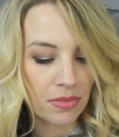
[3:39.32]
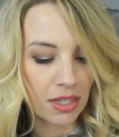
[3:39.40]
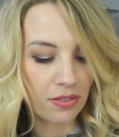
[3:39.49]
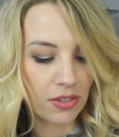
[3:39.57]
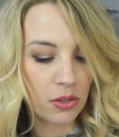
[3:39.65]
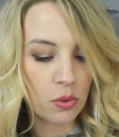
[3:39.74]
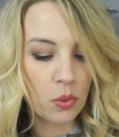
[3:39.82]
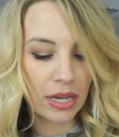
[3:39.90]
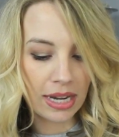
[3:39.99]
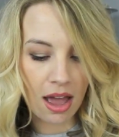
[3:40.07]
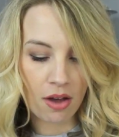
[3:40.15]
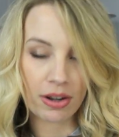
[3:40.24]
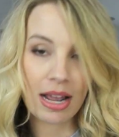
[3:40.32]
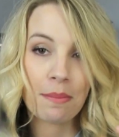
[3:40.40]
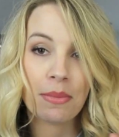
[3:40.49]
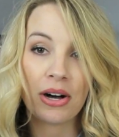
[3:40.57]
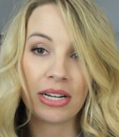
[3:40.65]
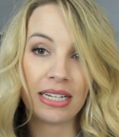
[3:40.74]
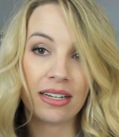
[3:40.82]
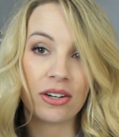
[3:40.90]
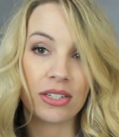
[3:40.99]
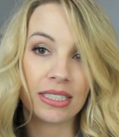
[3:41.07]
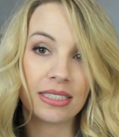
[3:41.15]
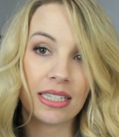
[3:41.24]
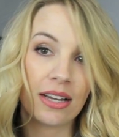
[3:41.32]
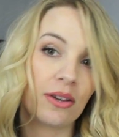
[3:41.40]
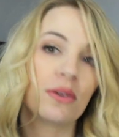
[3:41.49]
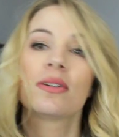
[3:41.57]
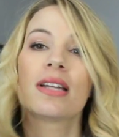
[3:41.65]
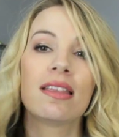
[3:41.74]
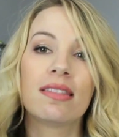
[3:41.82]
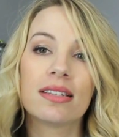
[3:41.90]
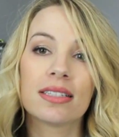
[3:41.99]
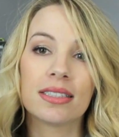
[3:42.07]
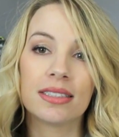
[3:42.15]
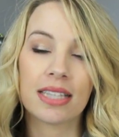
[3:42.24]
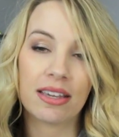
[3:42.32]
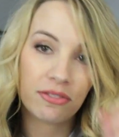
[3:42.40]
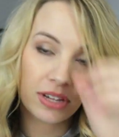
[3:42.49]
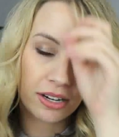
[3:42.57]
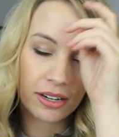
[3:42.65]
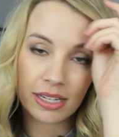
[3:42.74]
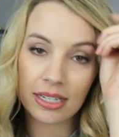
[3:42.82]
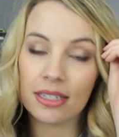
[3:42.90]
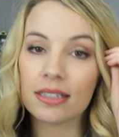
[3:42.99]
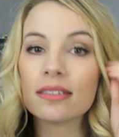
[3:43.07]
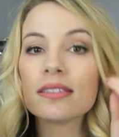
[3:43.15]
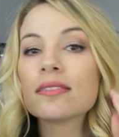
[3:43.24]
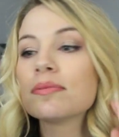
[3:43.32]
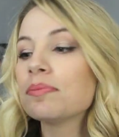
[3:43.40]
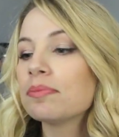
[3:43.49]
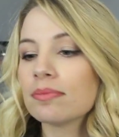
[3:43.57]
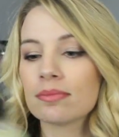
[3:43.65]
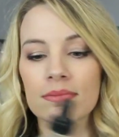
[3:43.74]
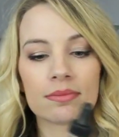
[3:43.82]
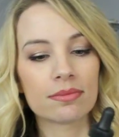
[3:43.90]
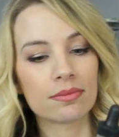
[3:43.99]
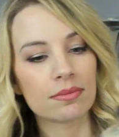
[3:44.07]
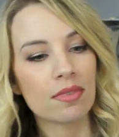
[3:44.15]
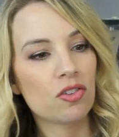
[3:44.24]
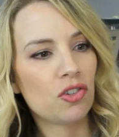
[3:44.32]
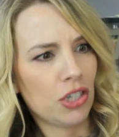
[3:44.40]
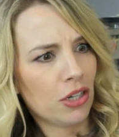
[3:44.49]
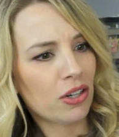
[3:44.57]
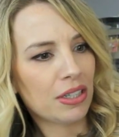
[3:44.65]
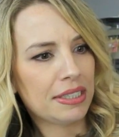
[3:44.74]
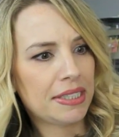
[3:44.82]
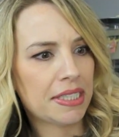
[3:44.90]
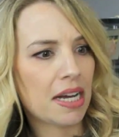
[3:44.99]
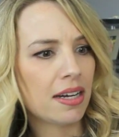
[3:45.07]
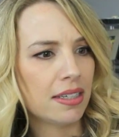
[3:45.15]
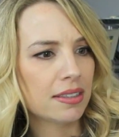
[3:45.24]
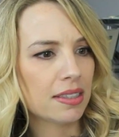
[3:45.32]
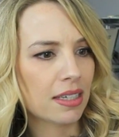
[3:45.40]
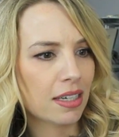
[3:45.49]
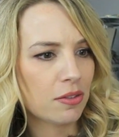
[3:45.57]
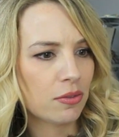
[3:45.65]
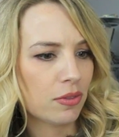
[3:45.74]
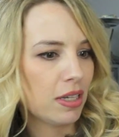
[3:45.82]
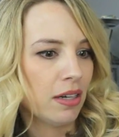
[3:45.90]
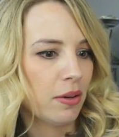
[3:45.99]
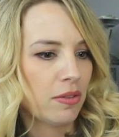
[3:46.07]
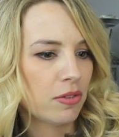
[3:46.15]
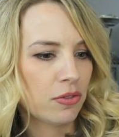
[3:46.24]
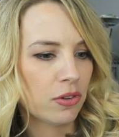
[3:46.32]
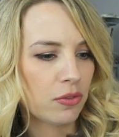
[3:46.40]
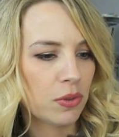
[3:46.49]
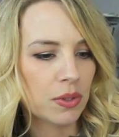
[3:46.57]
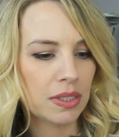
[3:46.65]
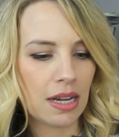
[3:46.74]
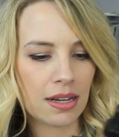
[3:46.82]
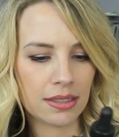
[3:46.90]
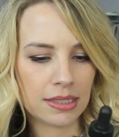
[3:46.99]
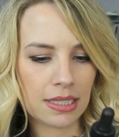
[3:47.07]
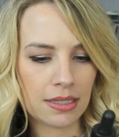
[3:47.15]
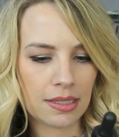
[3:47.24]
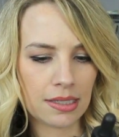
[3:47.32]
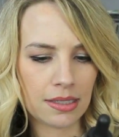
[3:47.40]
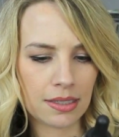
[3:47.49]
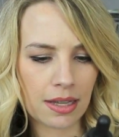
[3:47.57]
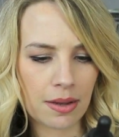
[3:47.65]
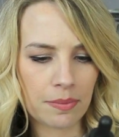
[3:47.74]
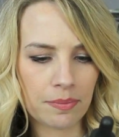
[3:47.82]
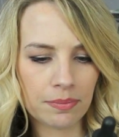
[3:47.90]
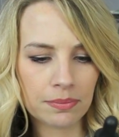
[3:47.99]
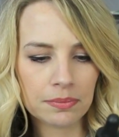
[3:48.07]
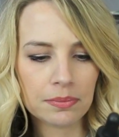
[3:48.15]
if you went out and bought it on its own. And this is a very generous size. Like, you you know, even for full size, this is um